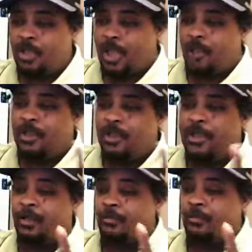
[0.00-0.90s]
I'll
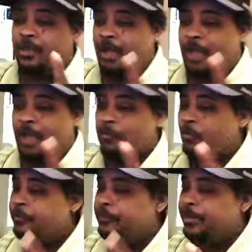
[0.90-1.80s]
have a lot
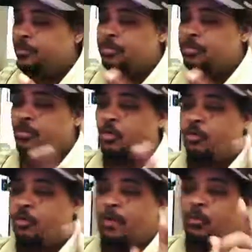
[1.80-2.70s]
more videos
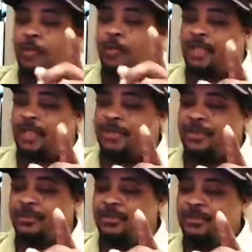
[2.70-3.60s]
on my website
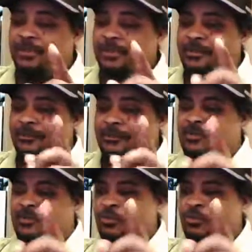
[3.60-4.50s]

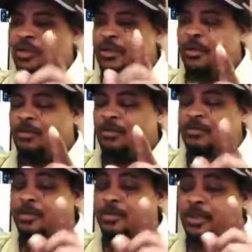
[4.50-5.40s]
that you can
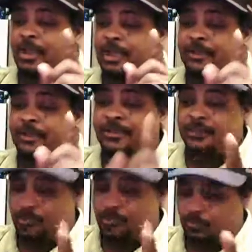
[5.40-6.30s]
come and
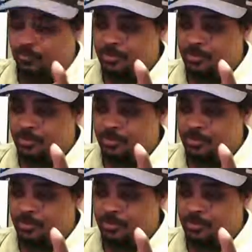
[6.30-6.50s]
listen to.